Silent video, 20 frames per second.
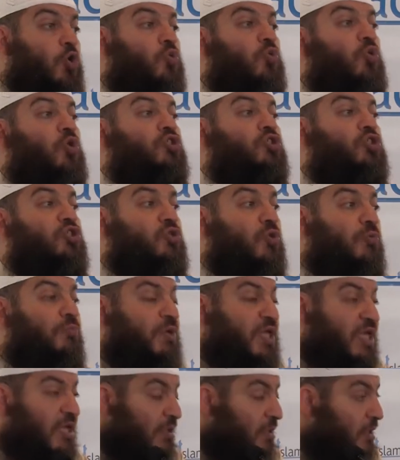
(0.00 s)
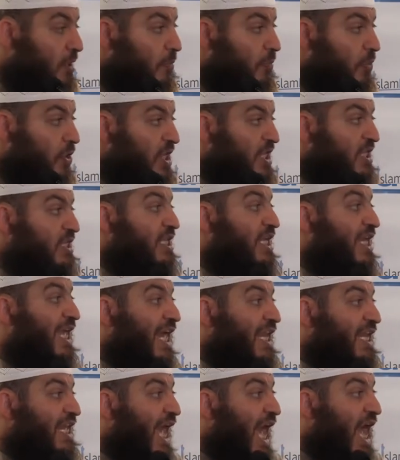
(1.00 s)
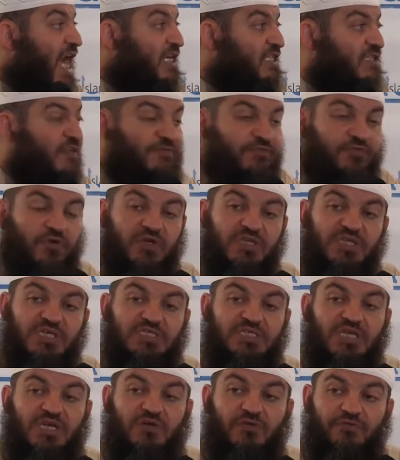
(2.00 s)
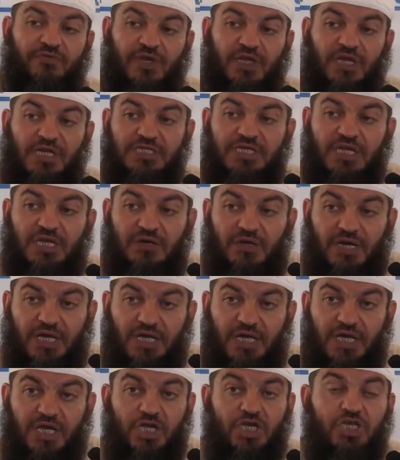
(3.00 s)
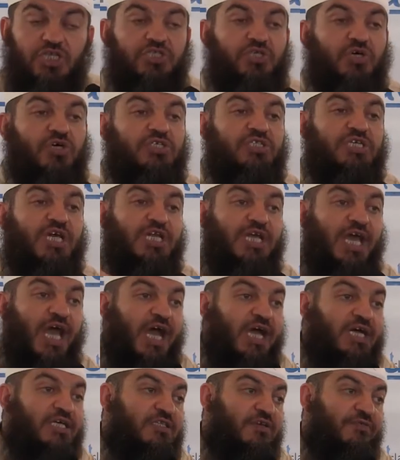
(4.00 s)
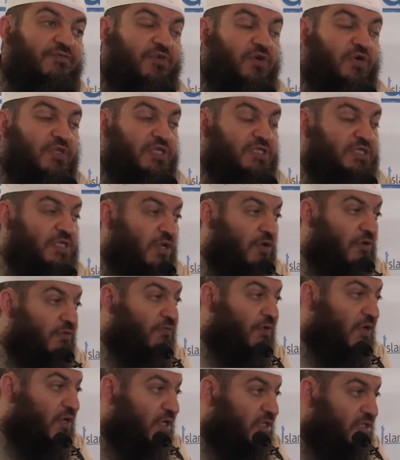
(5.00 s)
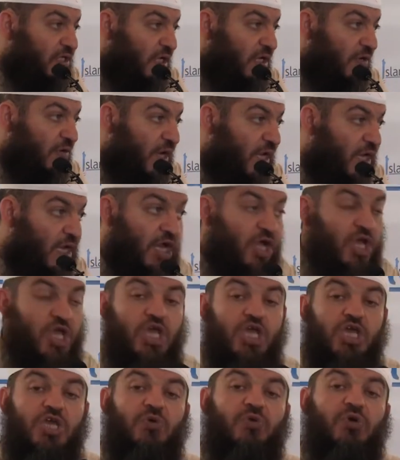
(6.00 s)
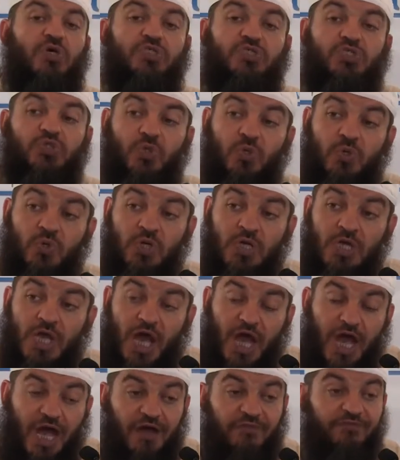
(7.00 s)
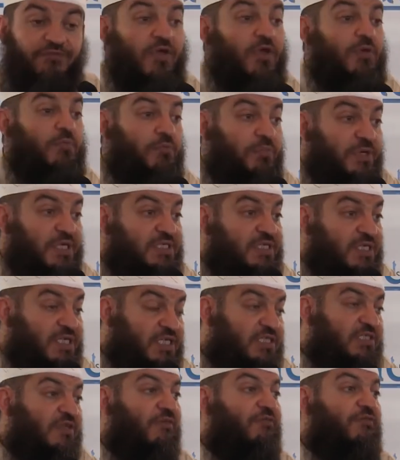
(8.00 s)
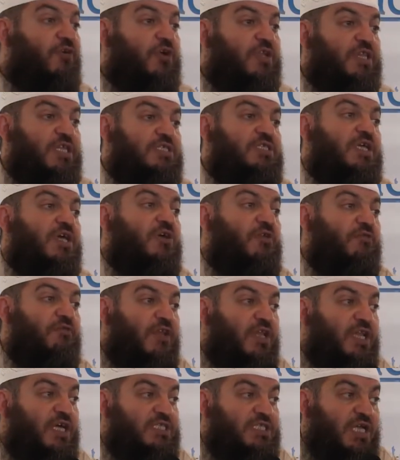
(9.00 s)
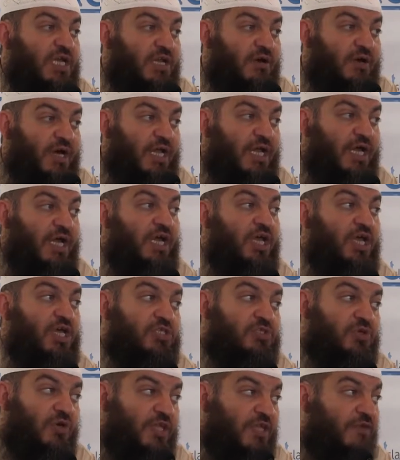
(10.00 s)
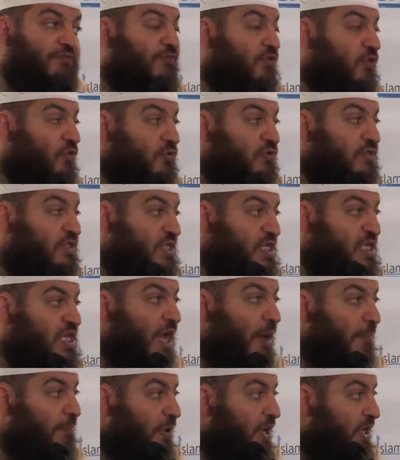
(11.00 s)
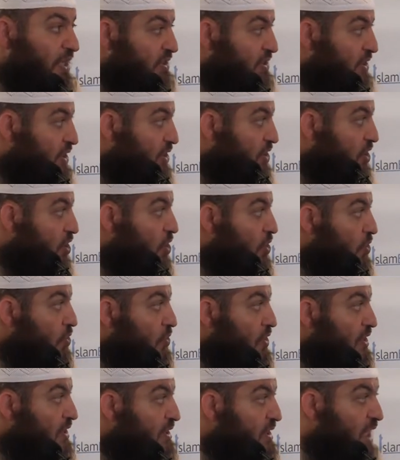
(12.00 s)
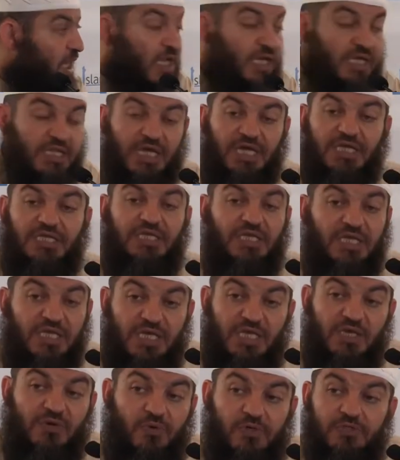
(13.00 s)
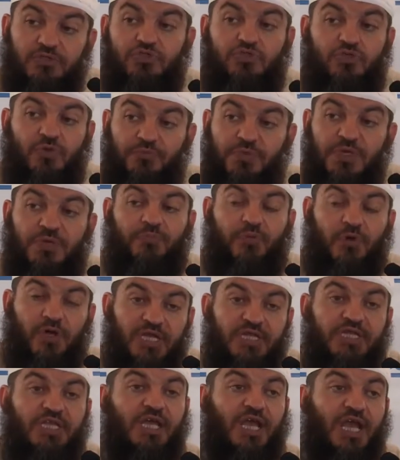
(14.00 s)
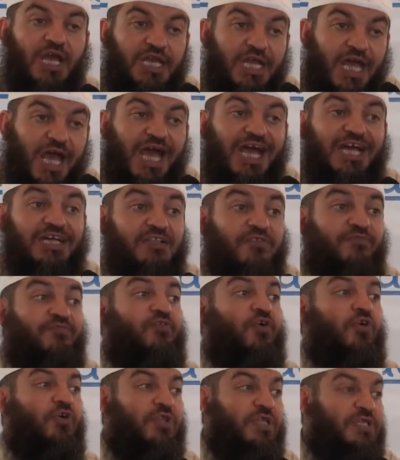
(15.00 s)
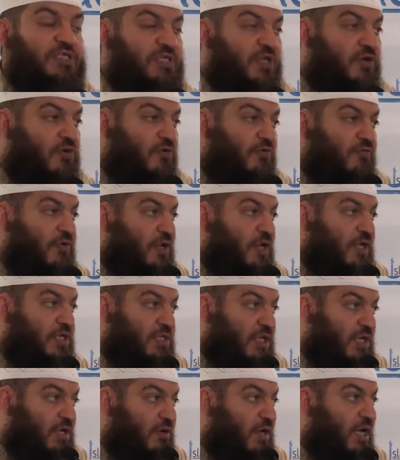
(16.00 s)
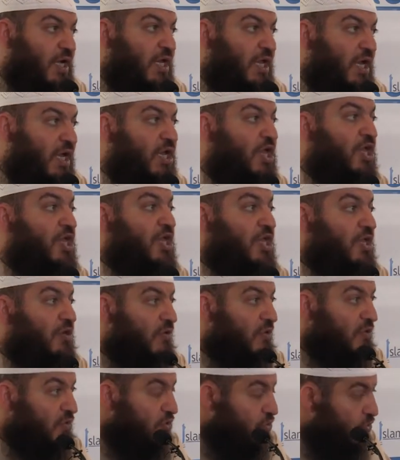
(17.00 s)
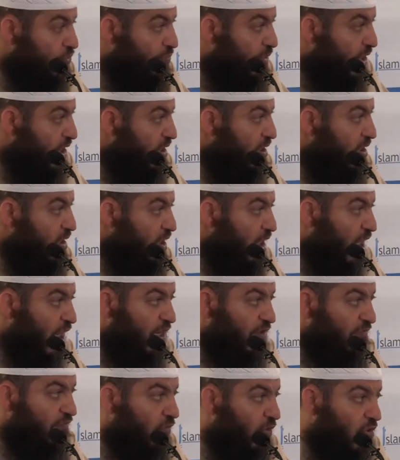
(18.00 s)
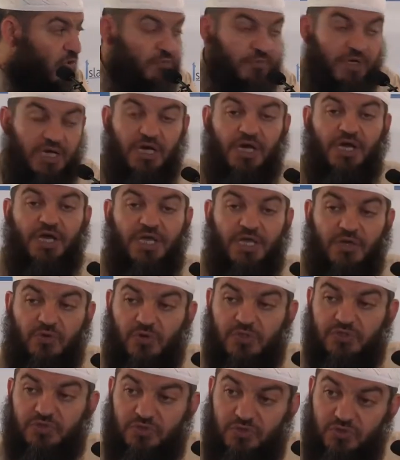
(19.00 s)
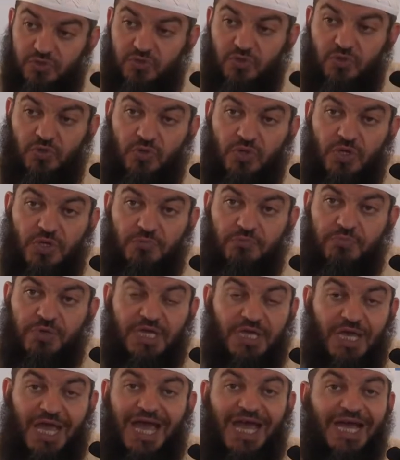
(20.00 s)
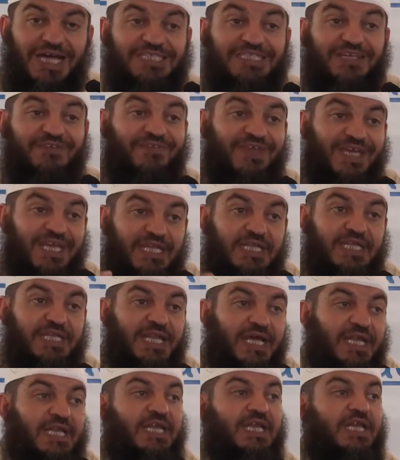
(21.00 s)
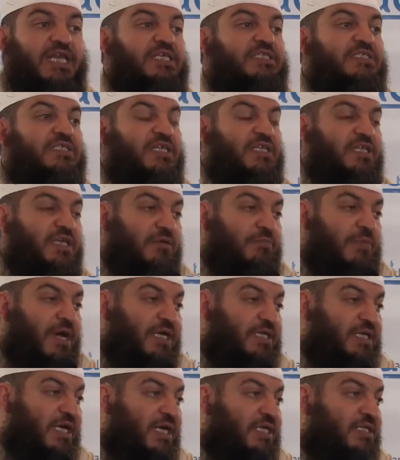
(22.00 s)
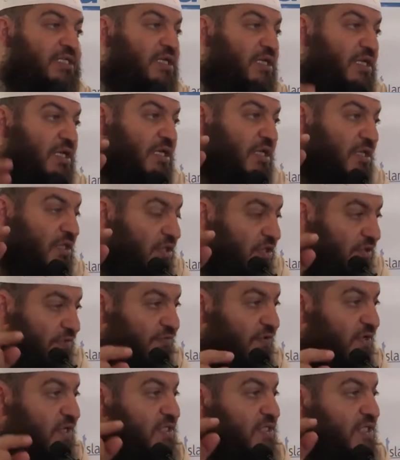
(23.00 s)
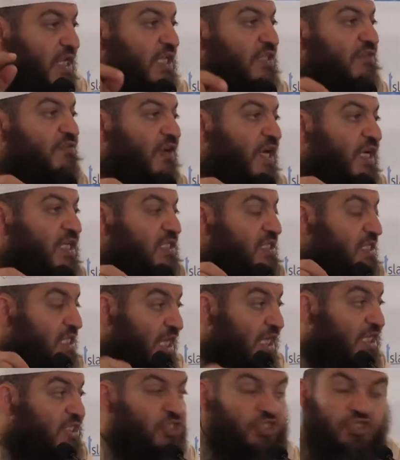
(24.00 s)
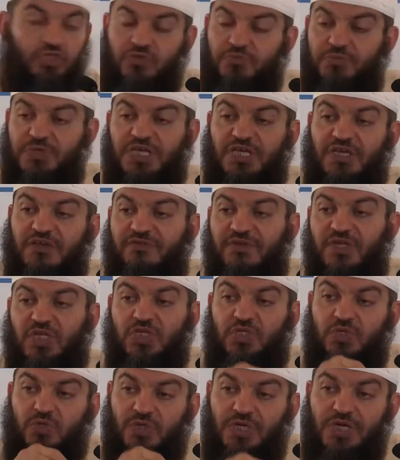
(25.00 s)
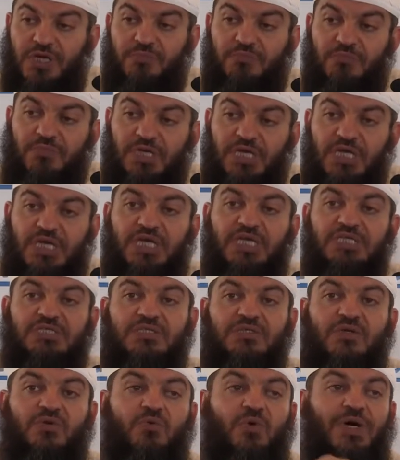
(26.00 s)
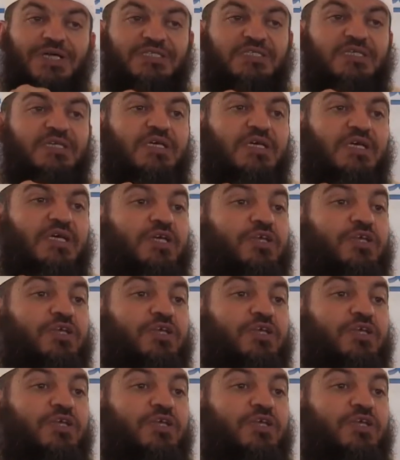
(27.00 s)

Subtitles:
who wants to be politically active for the sake of Allah Jalla wa'ala, socially active for the sake of Allah Jalla wa'ala. He wants to have business for the sake of Allah Jalla wa'ala. So if you see a person who is saying that he wants to be politically active for the sake of Allah Jalla wa'ala, he wants to be a reformer, he wants to be active in non-listed ibadat, the first advice that should be given to him is what?